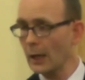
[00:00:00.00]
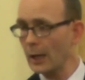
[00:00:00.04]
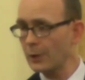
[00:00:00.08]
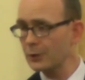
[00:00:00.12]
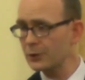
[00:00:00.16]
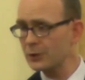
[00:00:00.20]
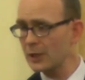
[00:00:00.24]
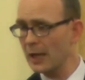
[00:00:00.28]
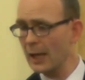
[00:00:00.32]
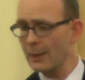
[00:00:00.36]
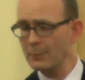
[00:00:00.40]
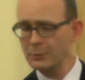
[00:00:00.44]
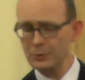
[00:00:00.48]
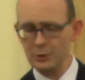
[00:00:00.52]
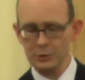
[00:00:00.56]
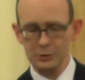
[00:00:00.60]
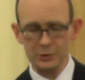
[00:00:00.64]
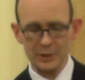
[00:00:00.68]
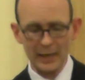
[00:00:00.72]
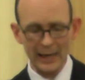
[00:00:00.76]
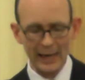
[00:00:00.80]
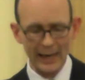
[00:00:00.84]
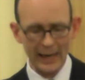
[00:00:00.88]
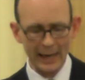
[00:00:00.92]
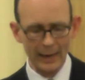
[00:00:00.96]
And
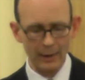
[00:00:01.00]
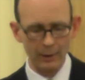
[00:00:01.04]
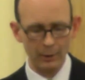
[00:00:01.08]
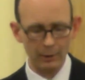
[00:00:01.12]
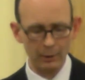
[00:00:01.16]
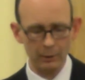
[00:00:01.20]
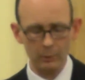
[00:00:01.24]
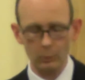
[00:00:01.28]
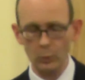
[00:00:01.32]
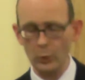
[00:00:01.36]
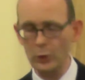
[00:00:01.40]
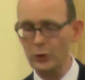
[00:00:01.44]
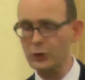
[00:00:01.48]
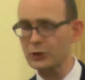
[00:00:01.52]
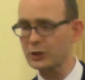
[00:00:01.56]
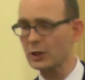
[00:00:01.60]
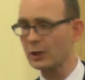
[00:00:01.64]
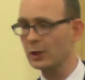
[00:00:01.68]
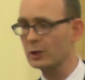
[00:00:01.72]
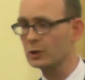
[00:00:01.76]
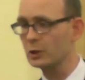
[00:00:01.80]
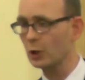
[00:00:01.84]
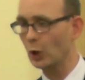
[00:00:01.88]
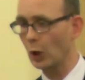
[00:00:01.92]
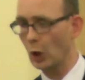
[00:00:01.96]
Samson's hair was
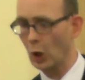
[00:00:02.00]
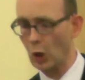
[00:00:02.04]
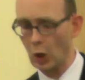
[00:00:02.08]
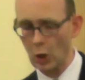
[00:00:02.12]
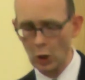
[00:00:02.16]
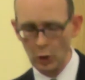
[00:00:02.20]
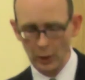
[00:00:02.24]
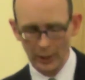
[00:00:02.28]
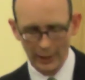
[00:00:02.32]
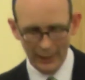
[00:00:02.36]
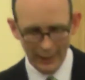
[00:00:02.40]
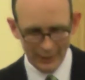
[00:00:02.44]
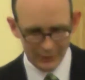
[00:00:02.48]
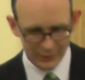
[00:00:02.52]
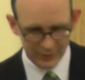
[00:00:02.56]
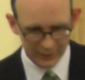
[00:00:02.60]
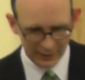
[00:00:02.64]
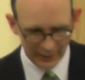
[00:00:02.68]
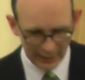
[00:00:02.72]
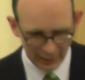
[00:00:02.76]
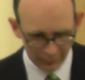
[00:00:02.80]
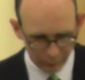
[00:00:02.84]
still as long as it